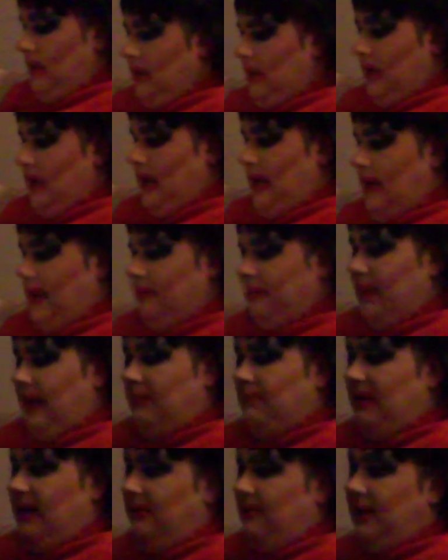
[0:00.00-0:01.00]
Um,
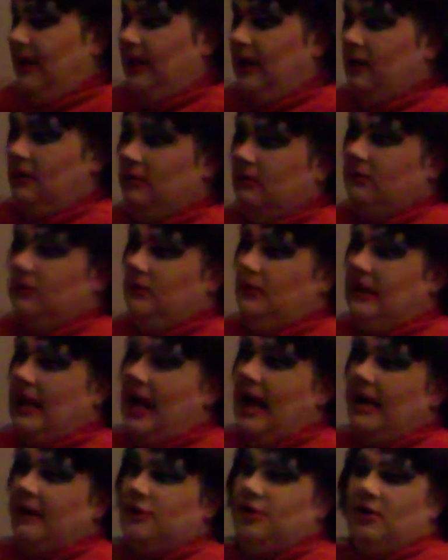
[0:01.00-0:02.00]
and Mimi,
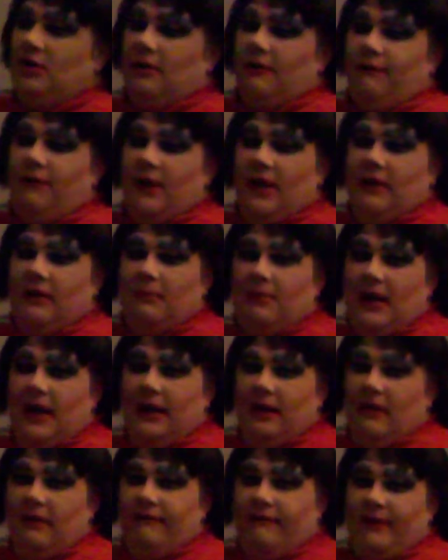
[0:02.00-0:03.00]
gosh, you're a friend of
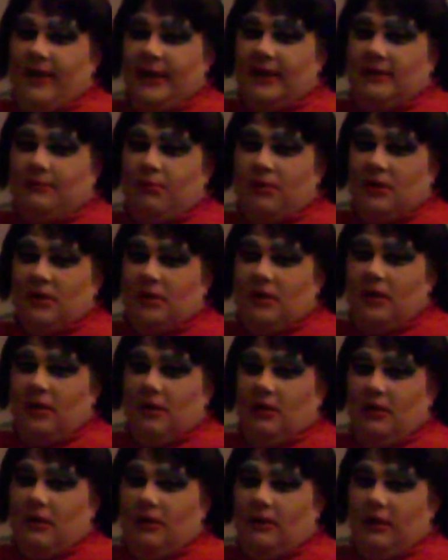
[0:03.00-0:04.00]
mine on Facebook,
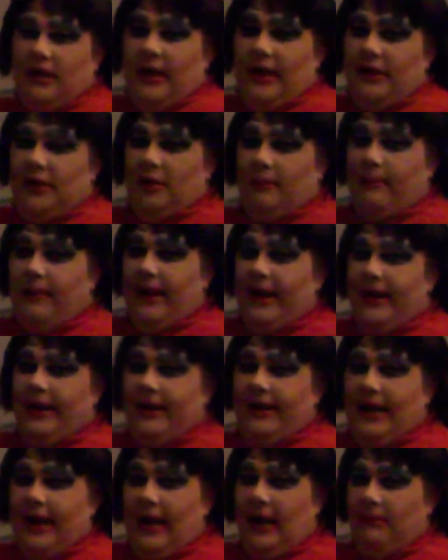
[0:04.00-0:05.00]
girl, and you're probably
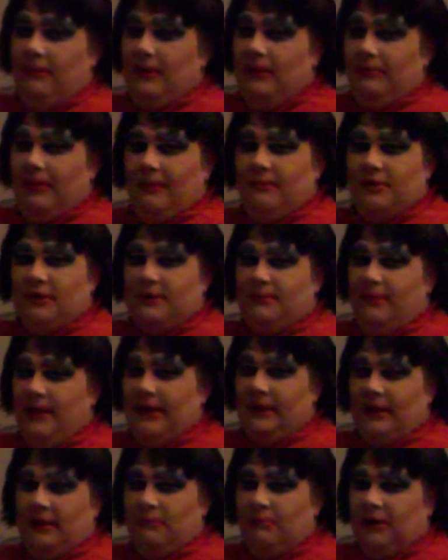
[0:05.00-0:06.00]
going to hate me, but I'm just
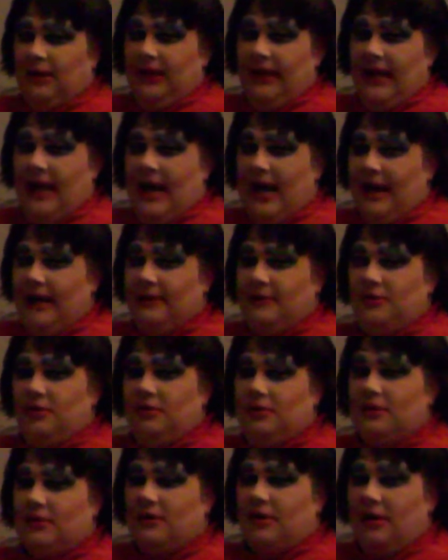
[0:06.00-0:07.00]
being completely honest.
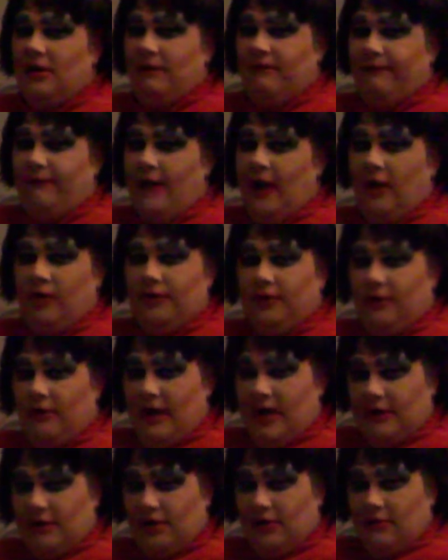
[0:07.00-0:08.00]
You just couldn't follow
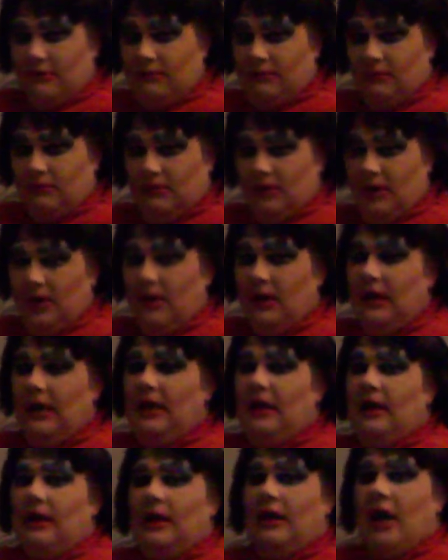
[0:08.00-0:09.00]
direction.
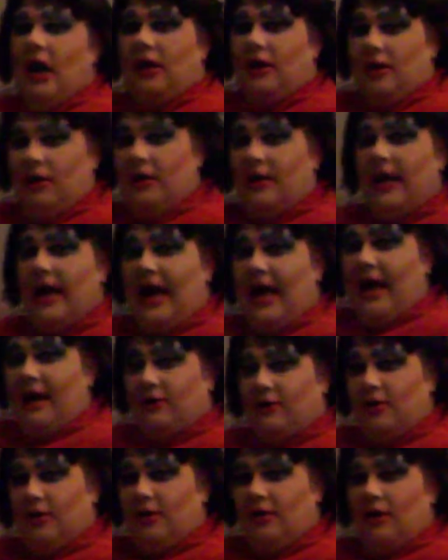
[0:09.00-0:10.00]
A good
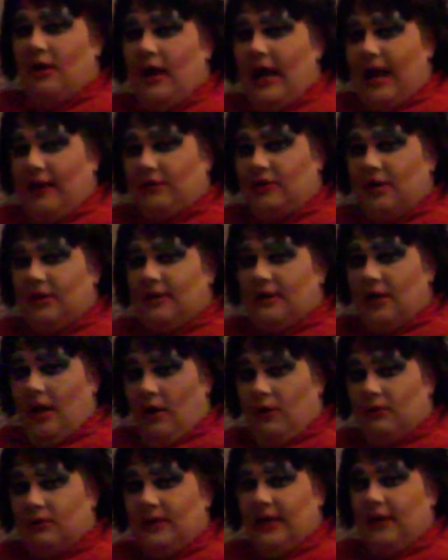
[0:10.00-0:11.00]
actor or actress
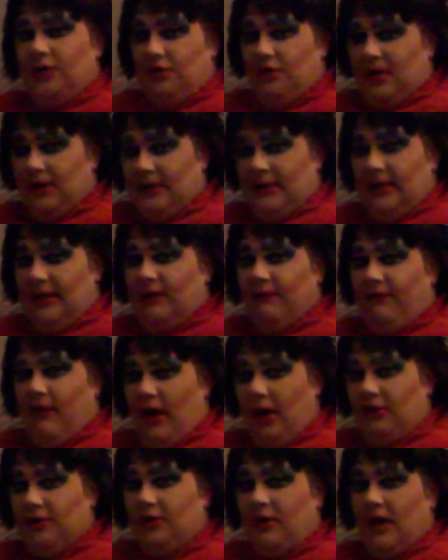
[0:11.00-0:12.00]
knows that you just need to
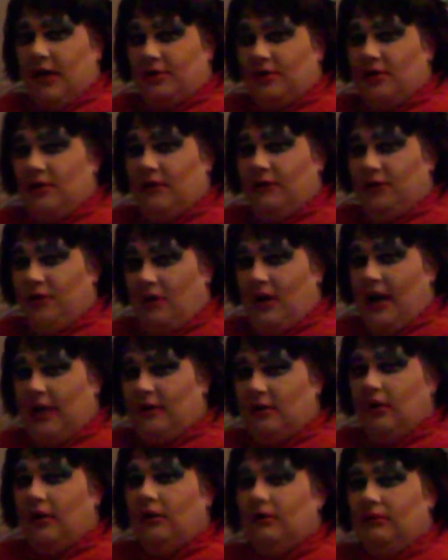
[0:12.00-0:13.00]
follow direction of the
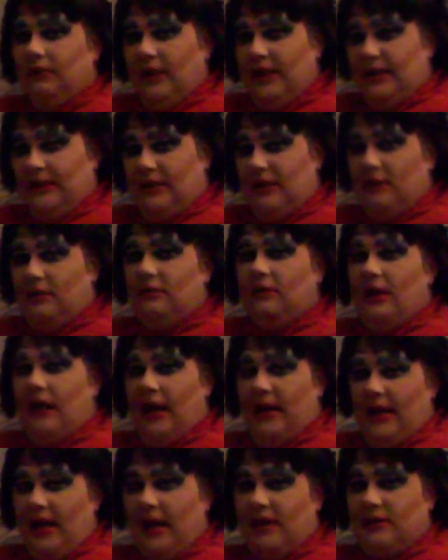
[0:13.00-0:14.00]
director. Listen
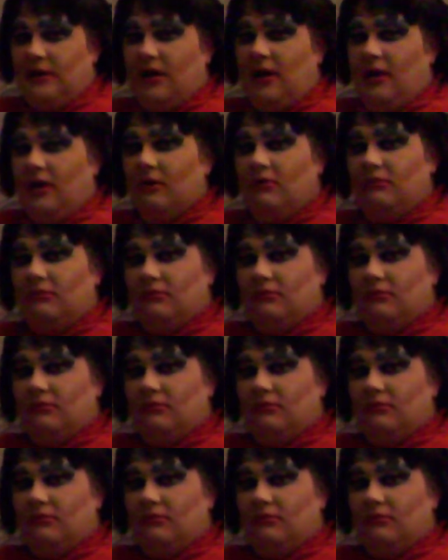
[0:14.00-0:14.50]
and execute.